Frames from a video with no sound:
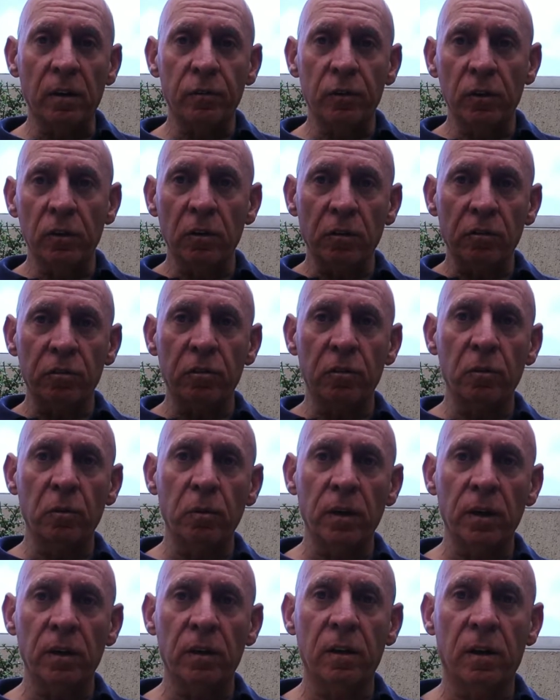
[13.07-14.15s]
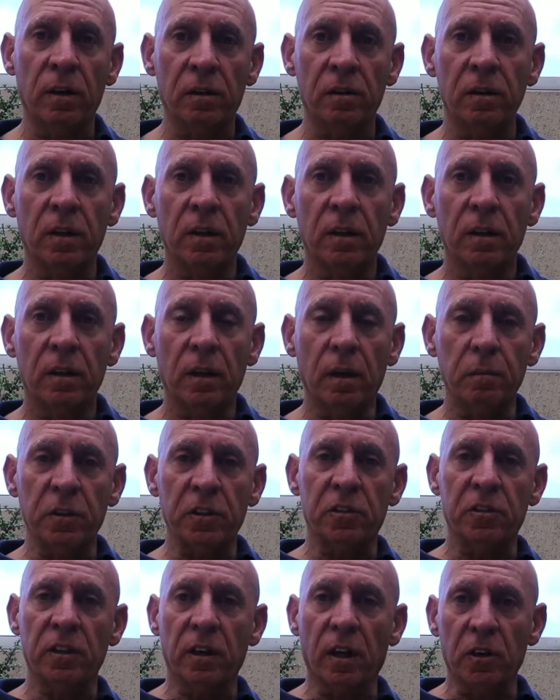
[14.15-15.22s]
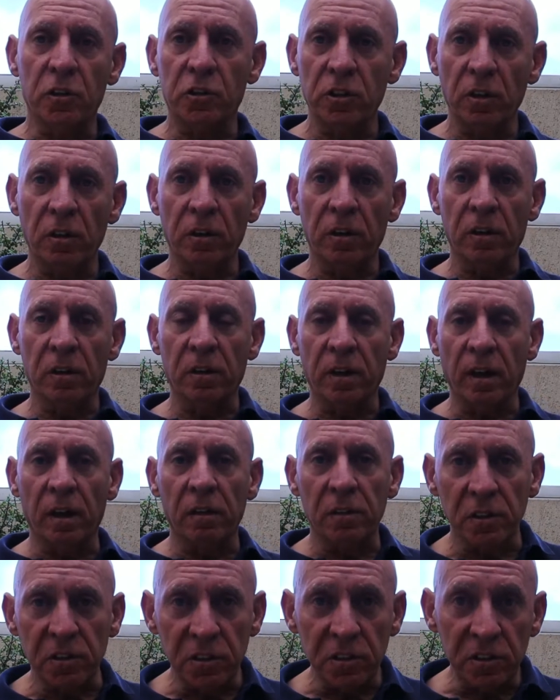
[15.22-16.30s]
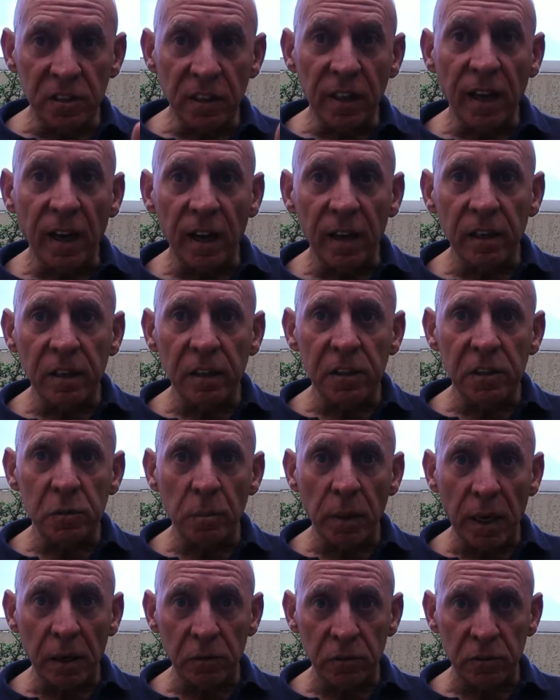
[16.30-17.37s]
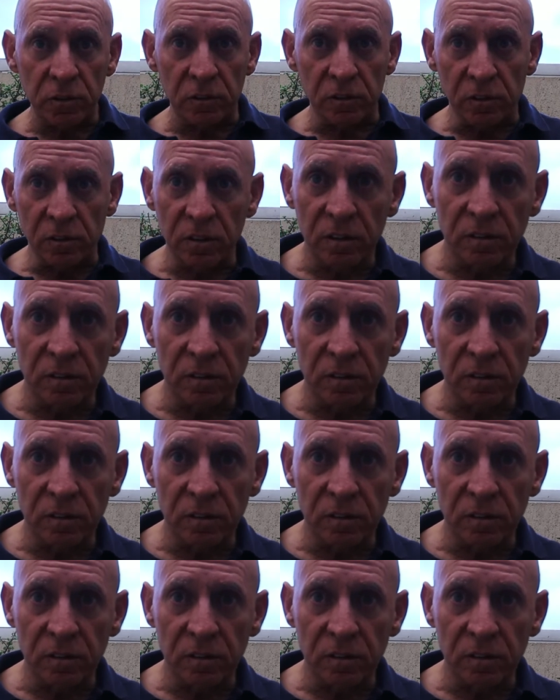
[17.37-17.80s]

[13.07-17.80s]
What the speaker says: If you look through the window, let me see, I'll show you, okay? This is the Andes Mountains.